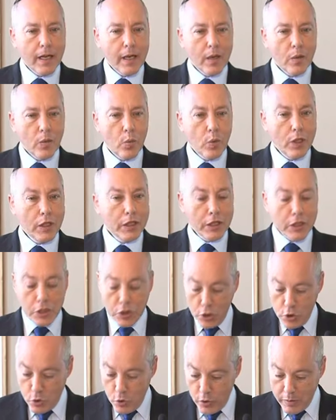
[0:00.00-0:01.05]

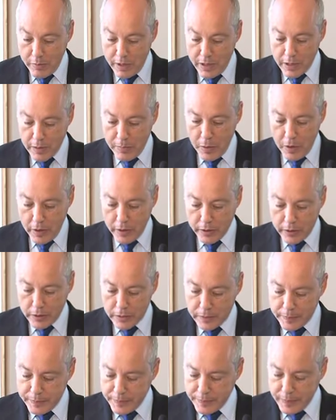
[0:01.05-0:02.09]
willingness to join me as a
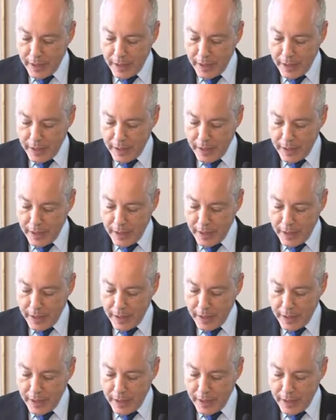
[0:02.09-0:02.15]
partner.